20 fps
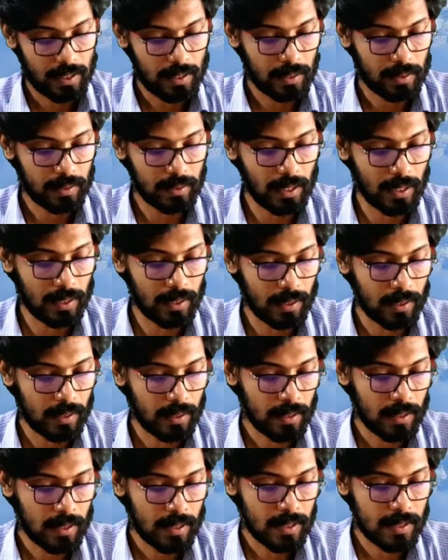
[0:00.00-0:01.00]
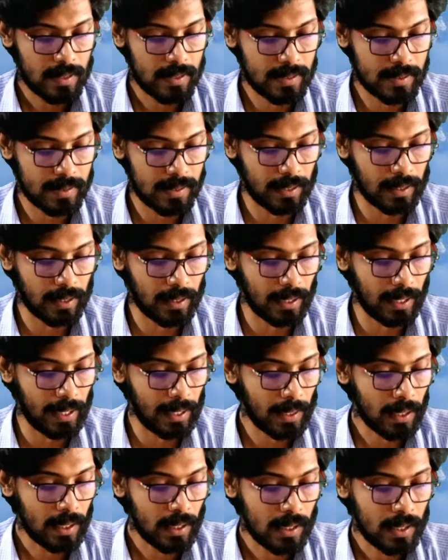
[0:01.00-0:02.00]
Then
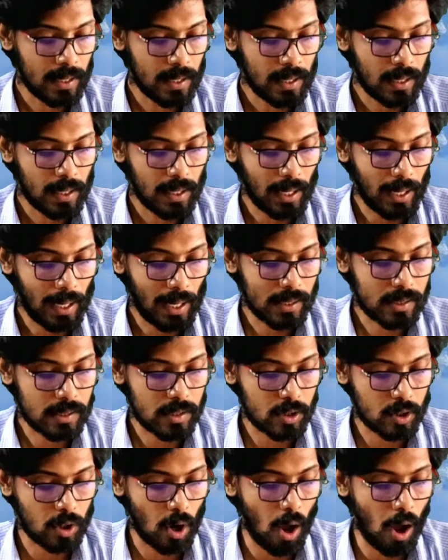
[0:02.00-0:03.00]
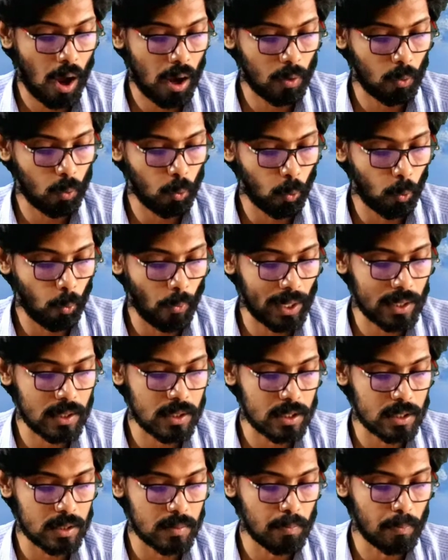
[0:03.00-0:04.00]
suddenly a strong
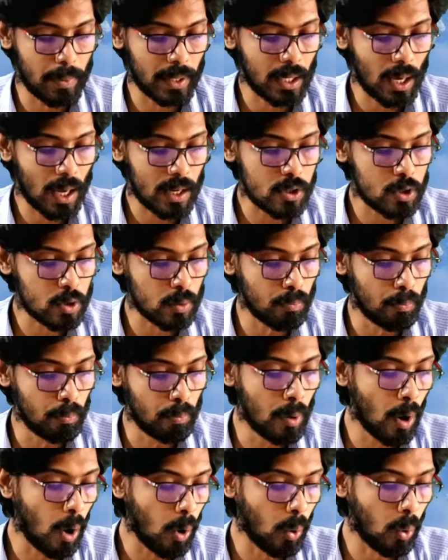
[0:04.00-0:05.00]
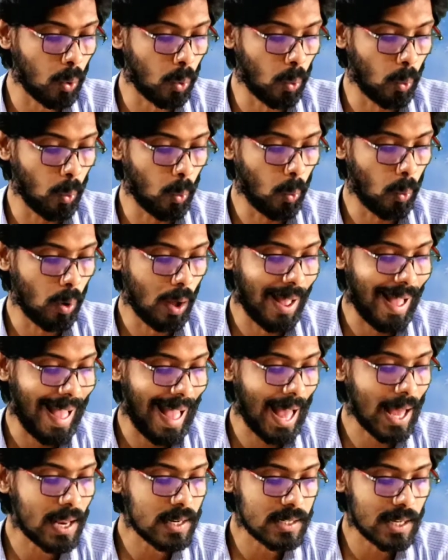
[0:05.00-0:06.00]
wind began to blow,
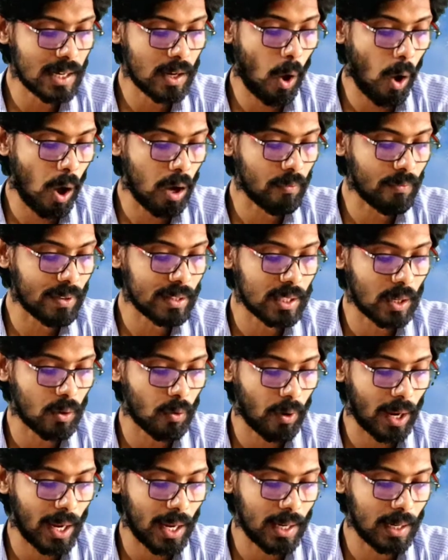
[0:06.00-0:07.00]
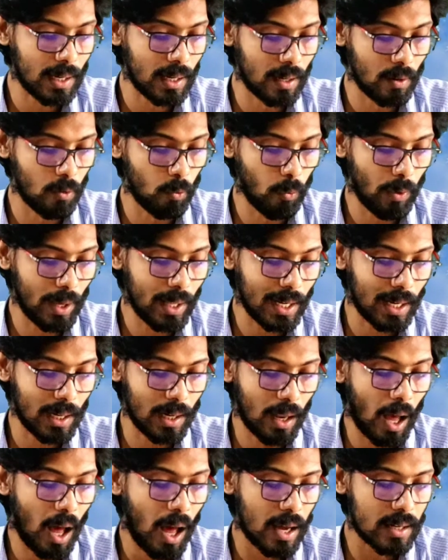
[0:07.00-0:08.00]
and along with the rain, very
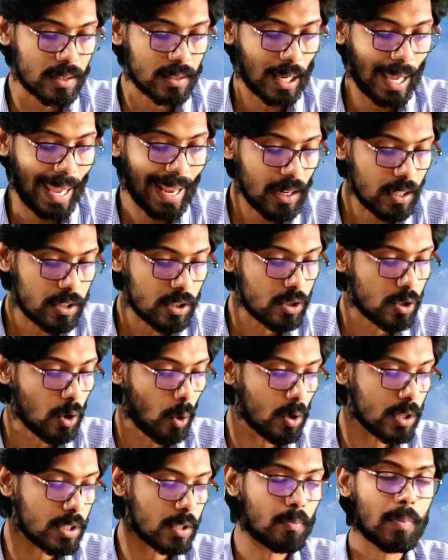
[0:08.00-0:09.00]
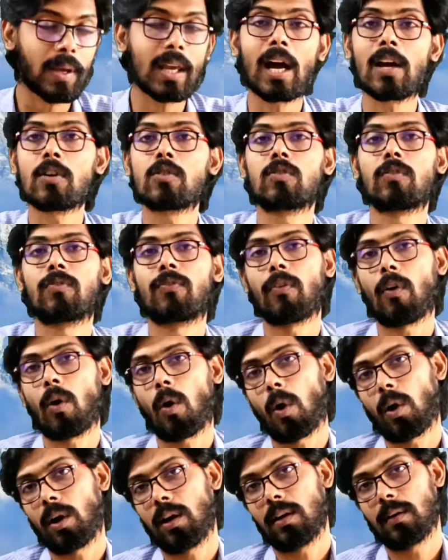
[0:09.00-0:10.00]
large hailstones began to fall.